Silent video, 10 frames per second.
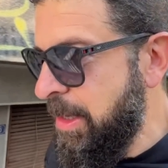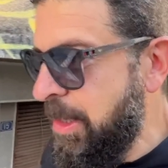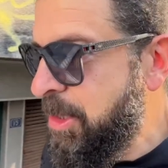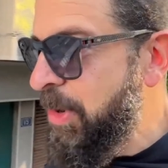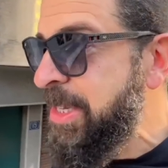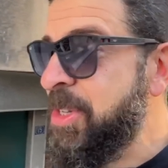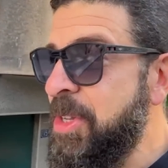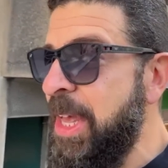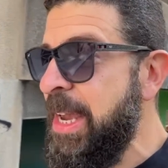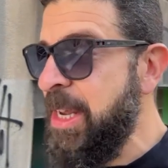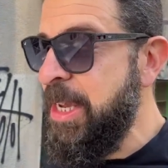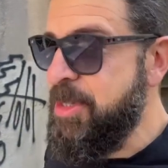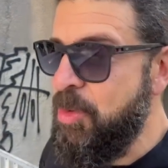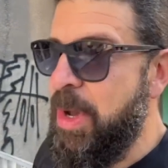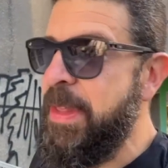escalate. He's
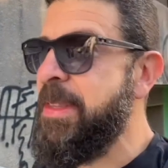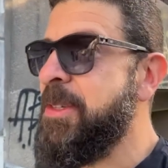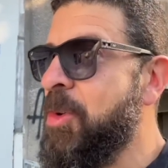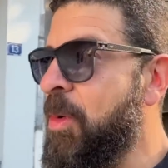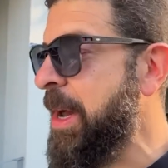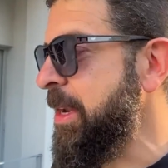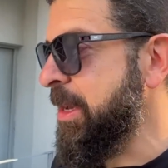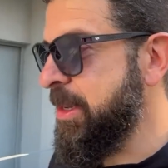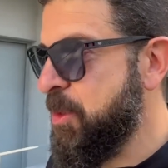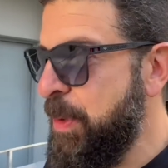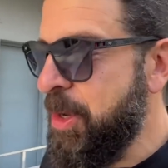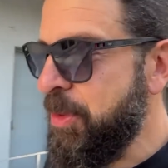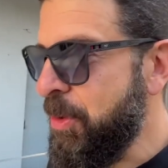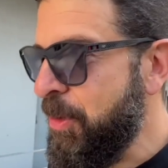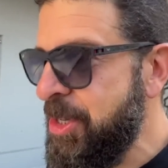the one that doesn't want to speak
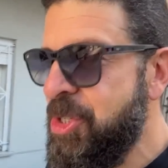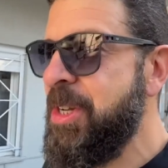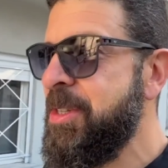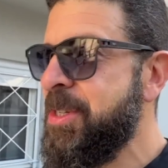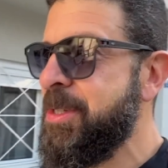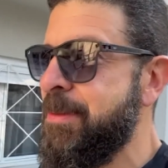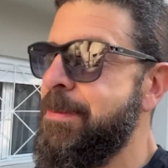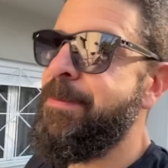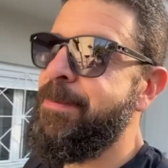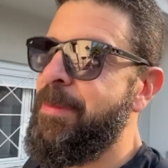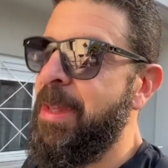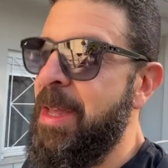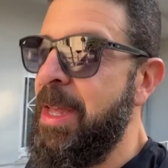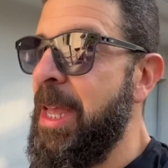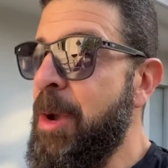with the Russians.
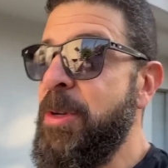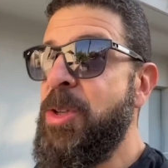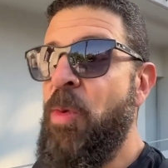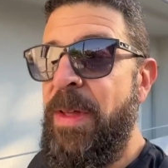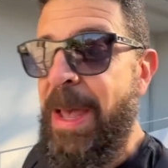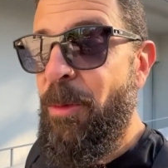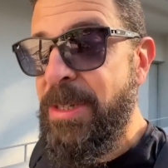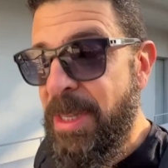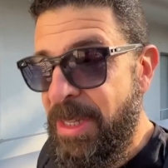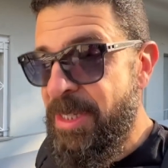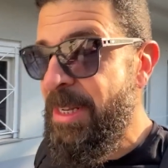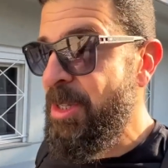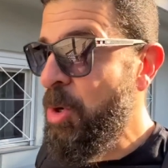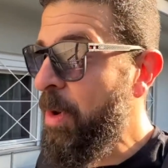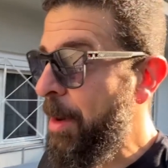He was the one that wasn't listening
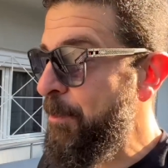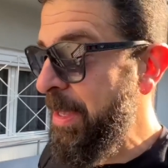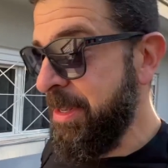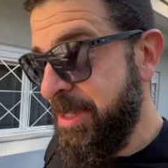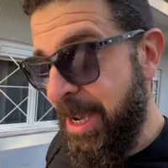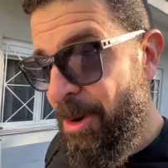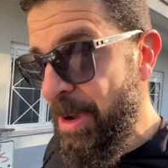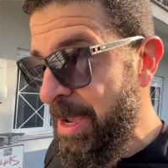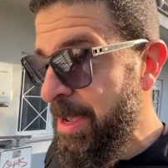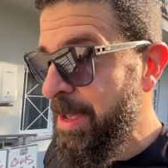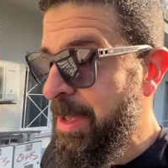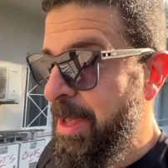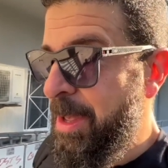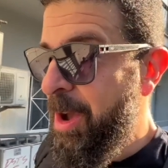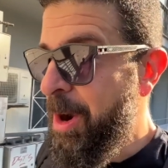to our military.
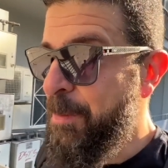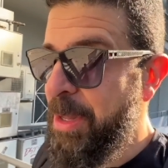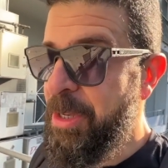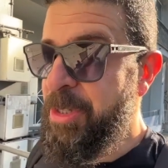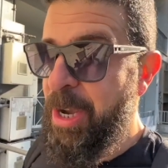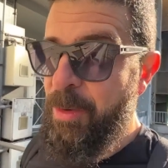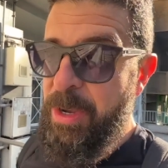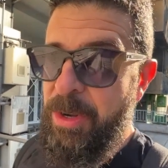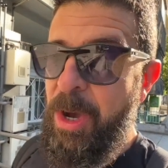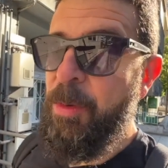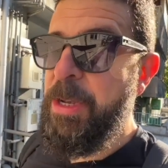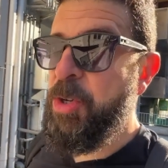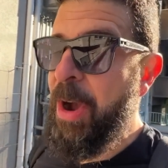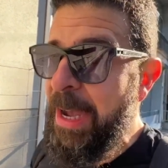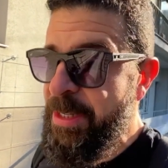Our military, we
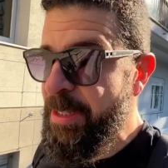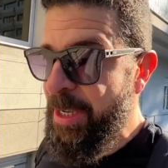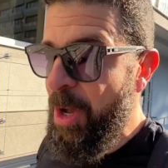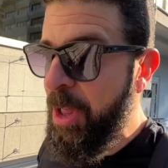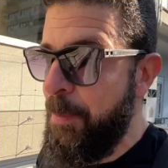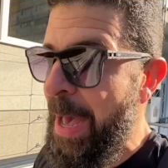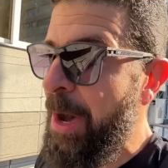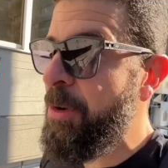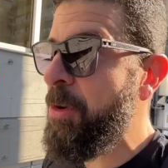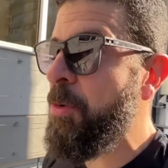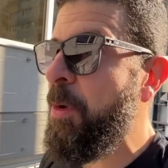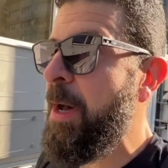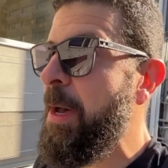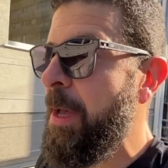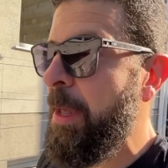tried to tell him how to